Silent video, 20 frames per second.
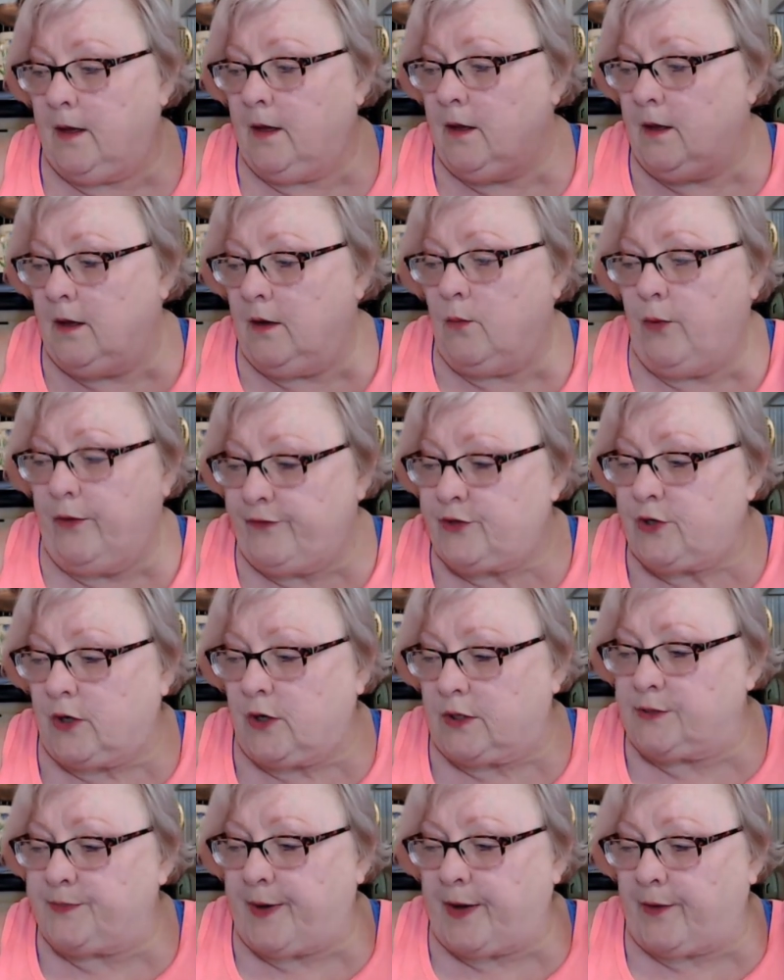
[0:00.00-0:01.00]
We've
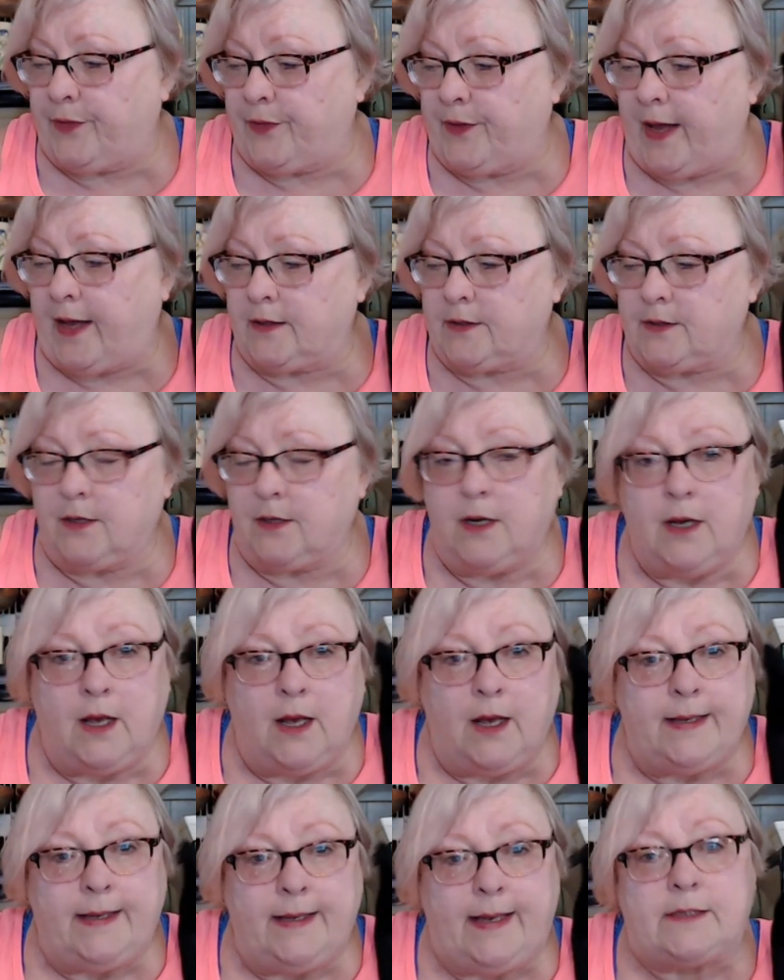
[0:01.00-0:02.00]
talked about that.
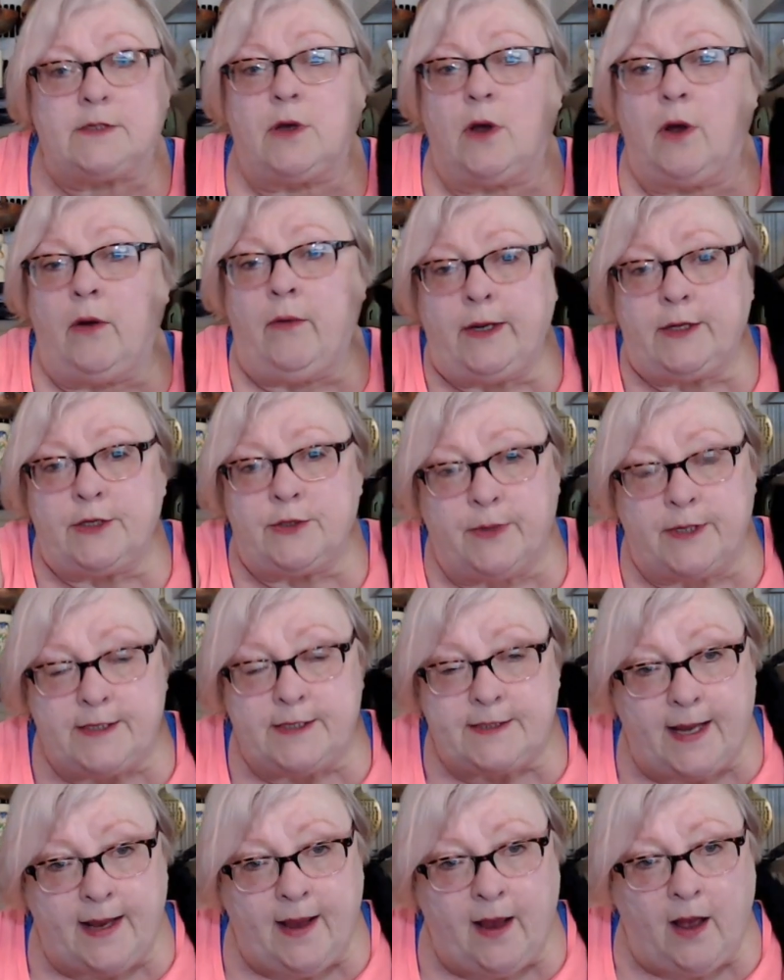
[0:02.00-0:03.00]
Yes, All right. do you want to
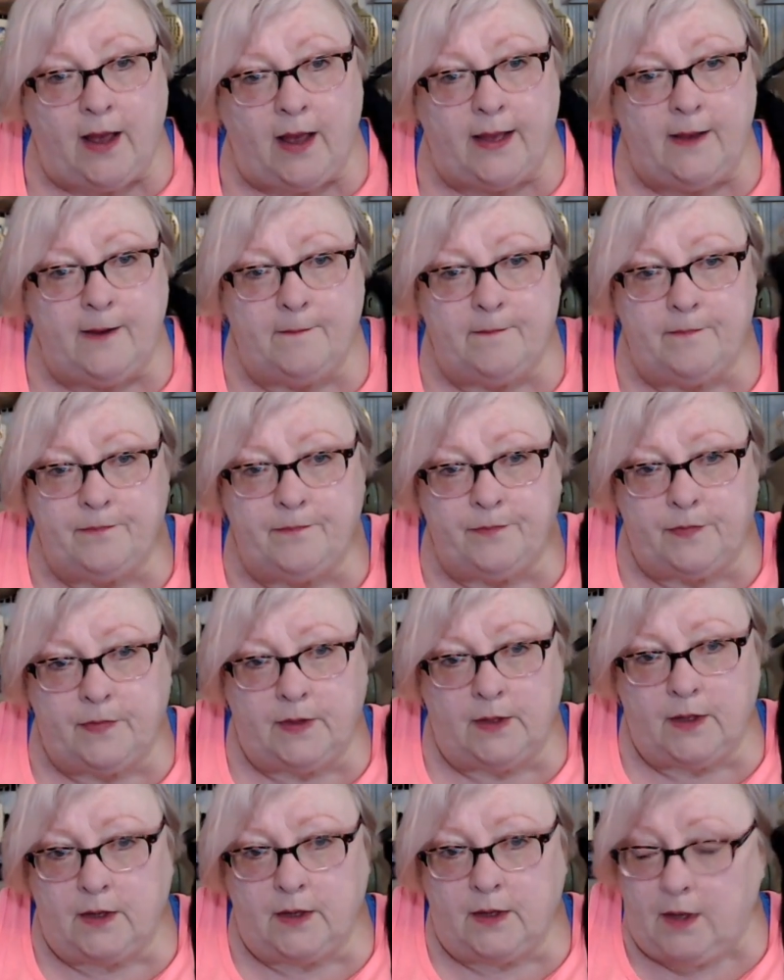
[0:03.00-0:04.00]
say hi?
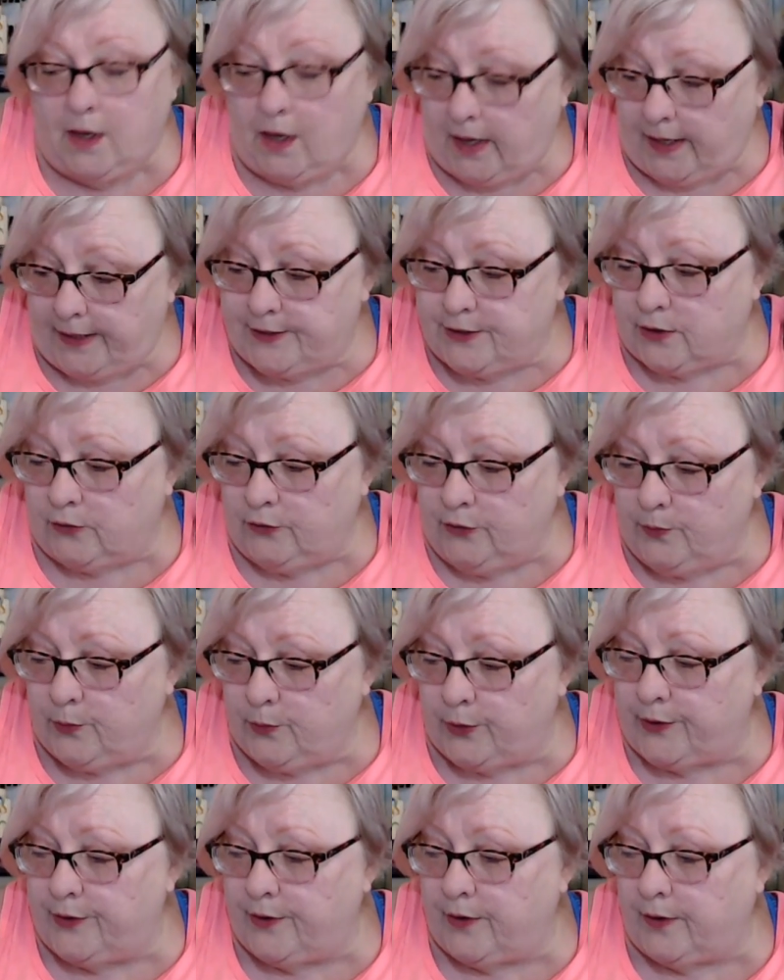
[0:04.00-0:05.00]
I told them
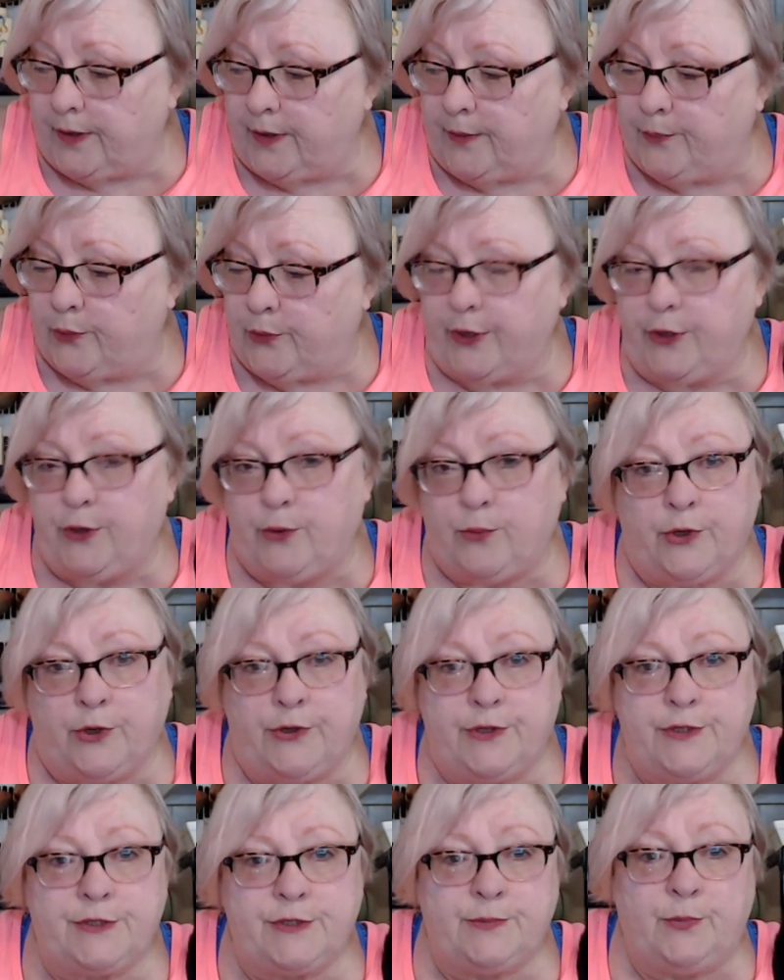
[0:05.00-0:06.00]
what a naughty boy you were
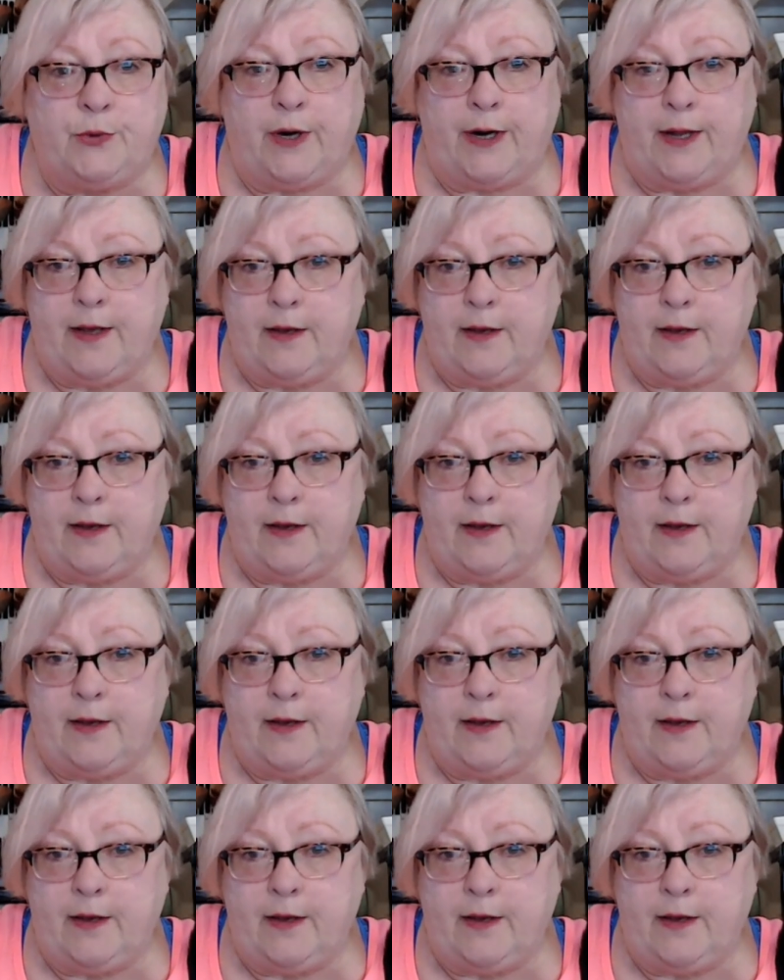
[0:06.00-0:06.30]
this morning.